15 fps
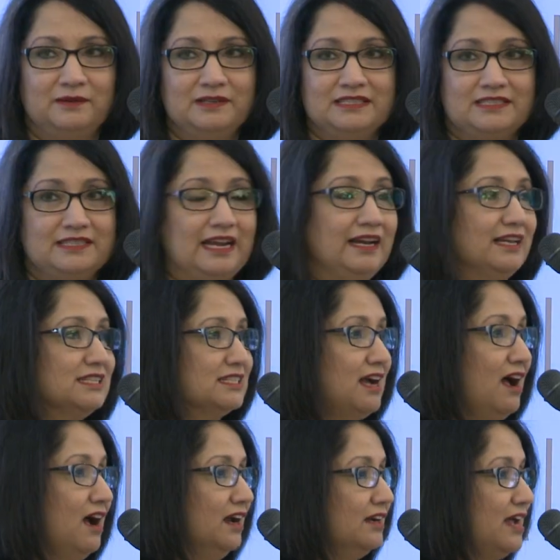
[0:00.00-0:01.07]
I was telling
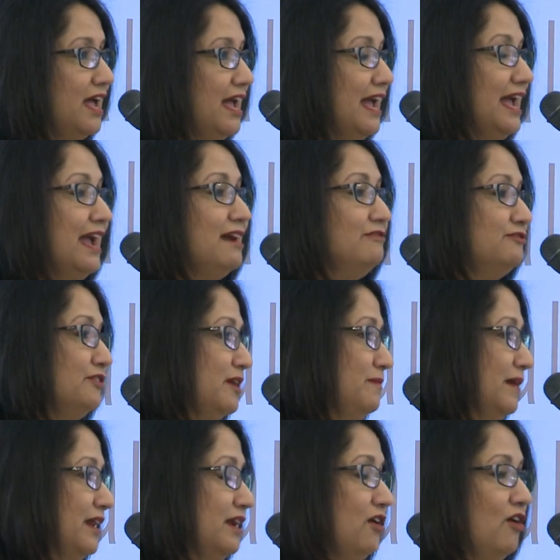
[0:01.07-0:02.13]
Scott, everybody,